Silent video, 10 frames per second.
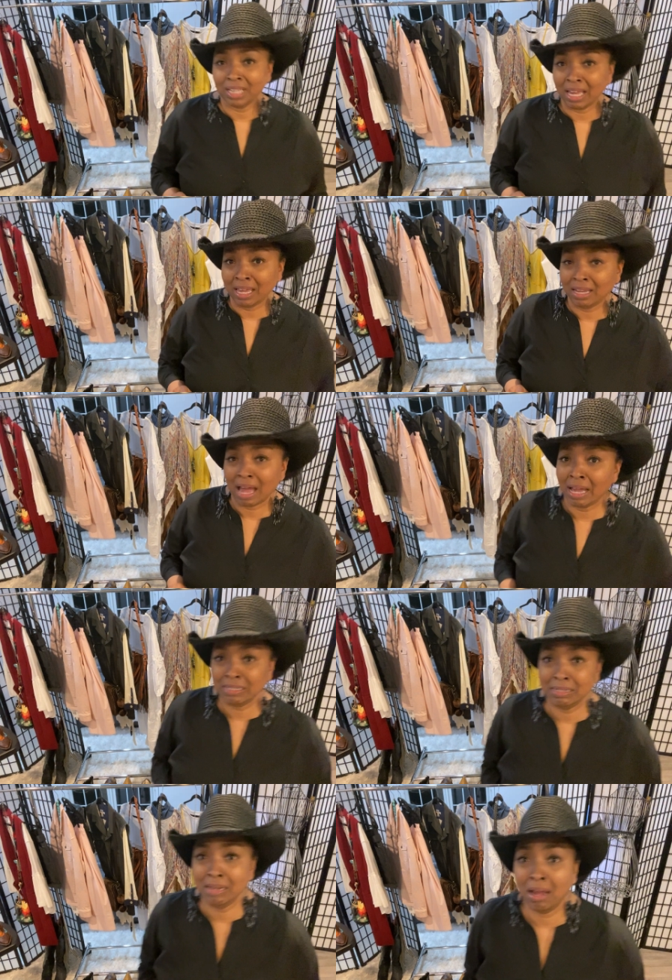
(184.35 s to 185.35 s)
And I
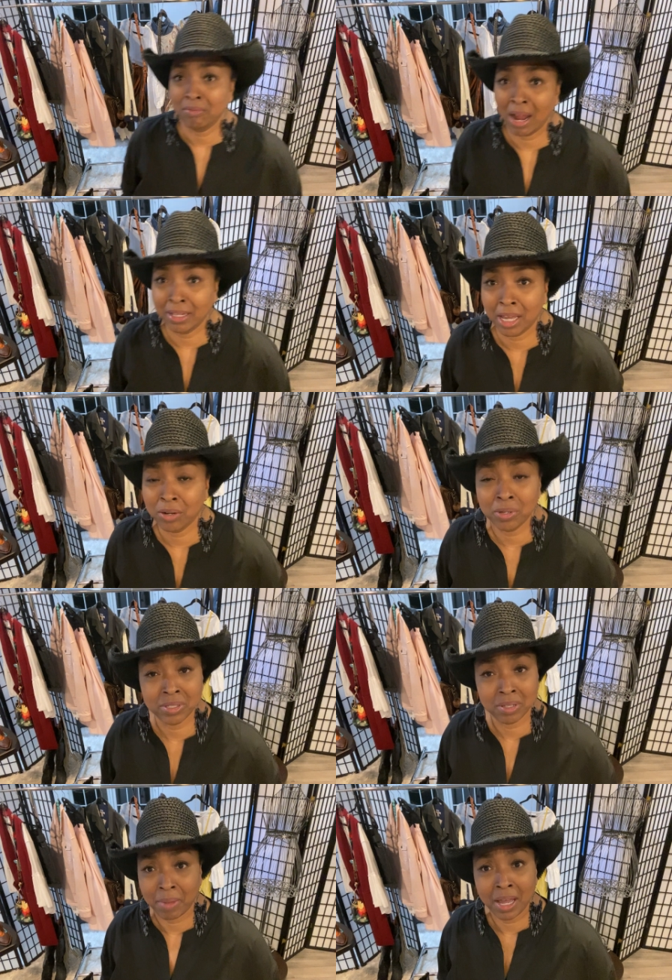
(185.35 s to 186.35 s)
did not ride that
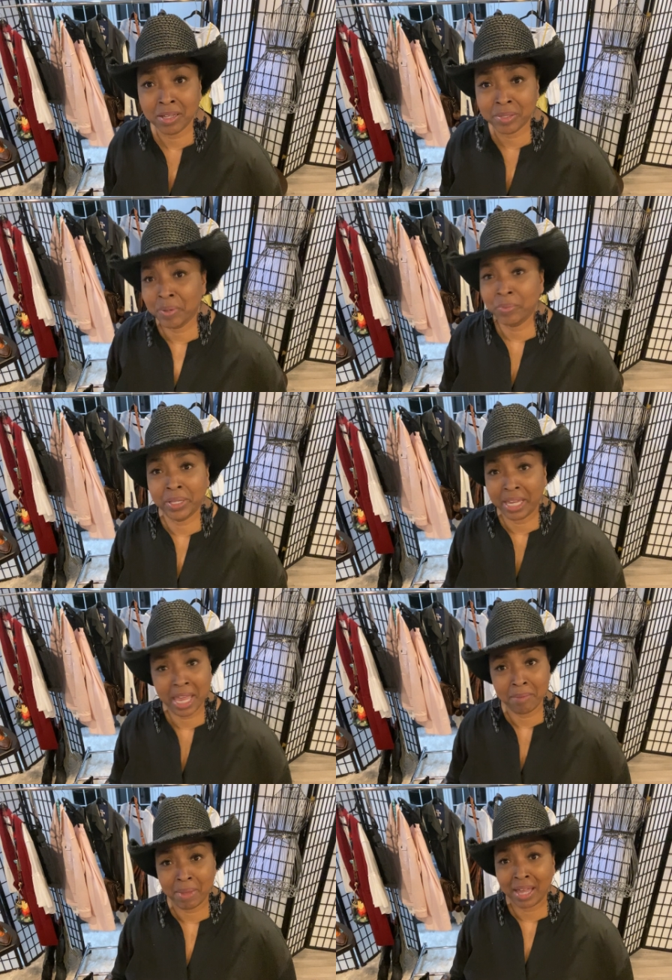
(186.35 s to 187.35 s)
horse. And my husband, when they
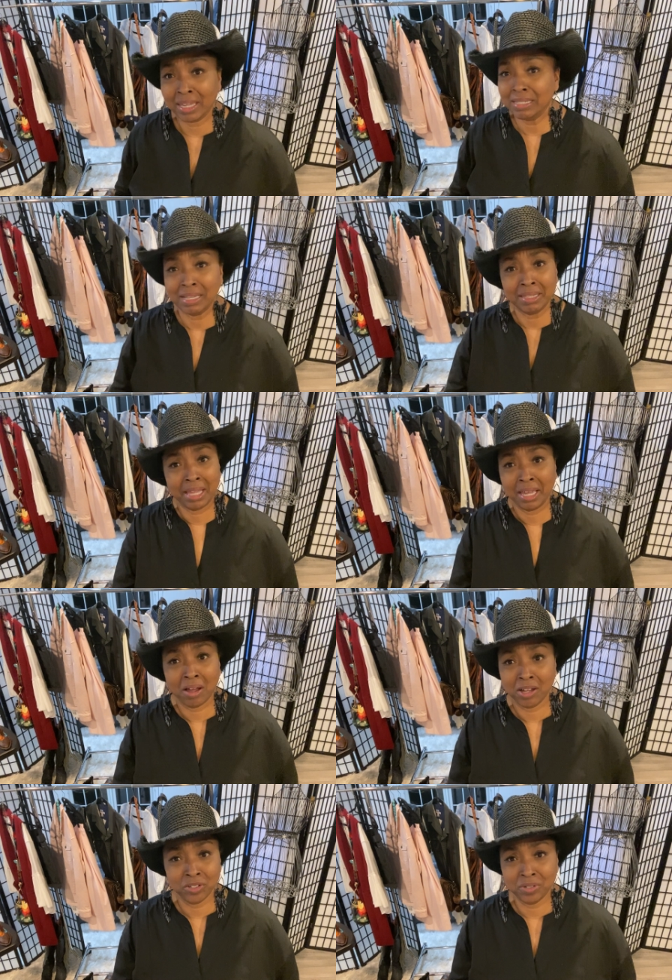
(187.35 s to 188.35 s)
came back, he said, thank
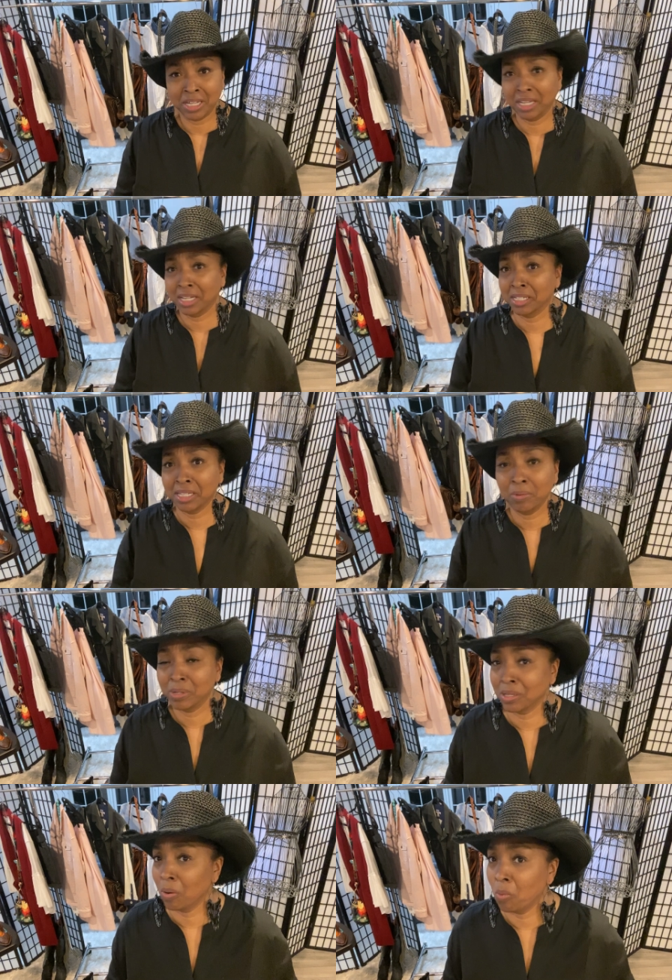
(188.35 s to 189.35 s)
God you didn't because he
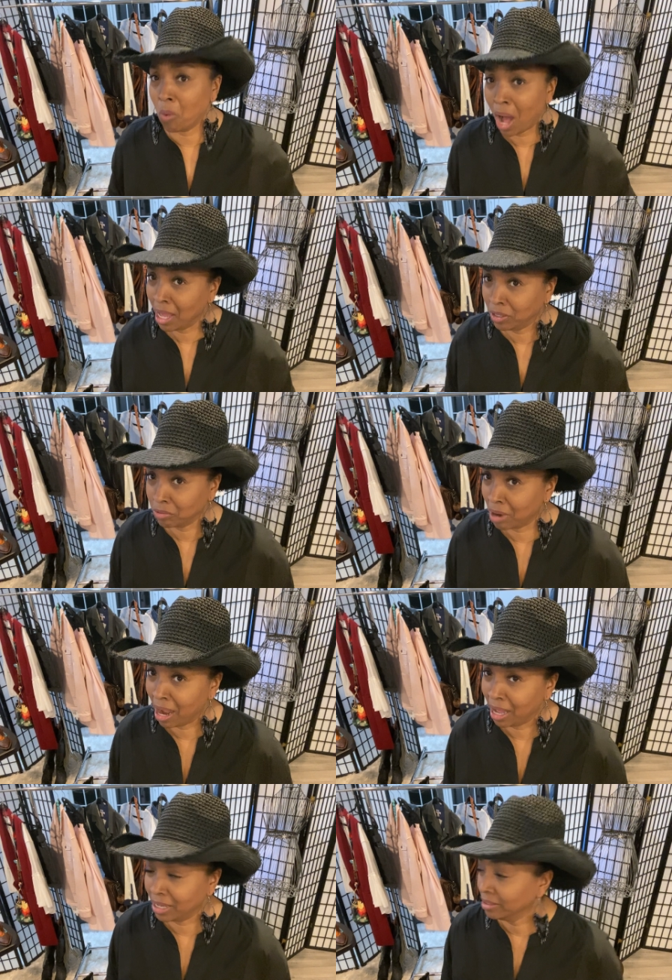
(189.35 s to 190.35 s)
was a wild
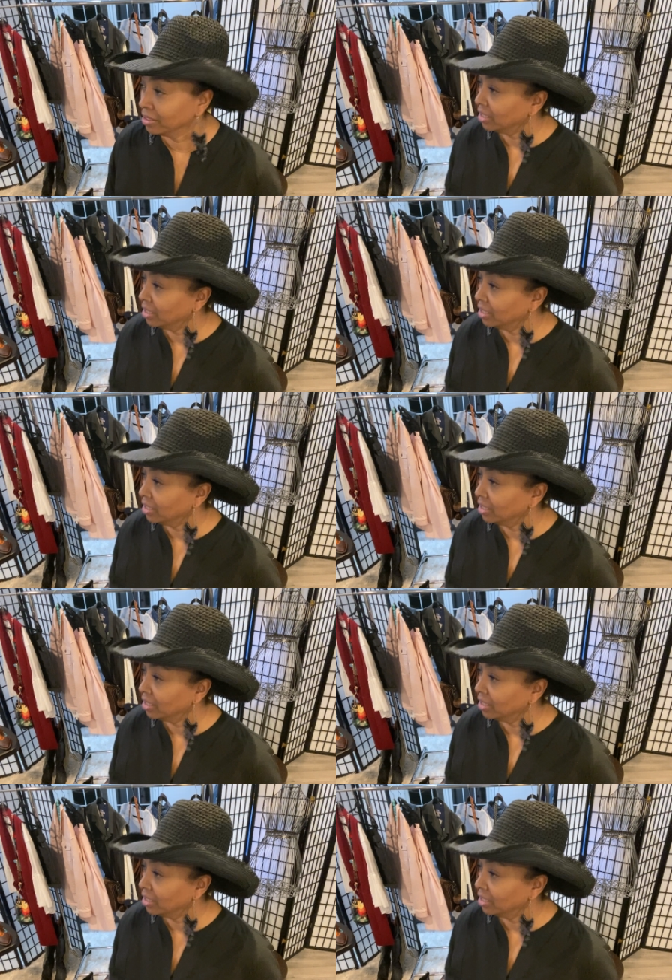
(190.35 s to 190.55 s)
ride.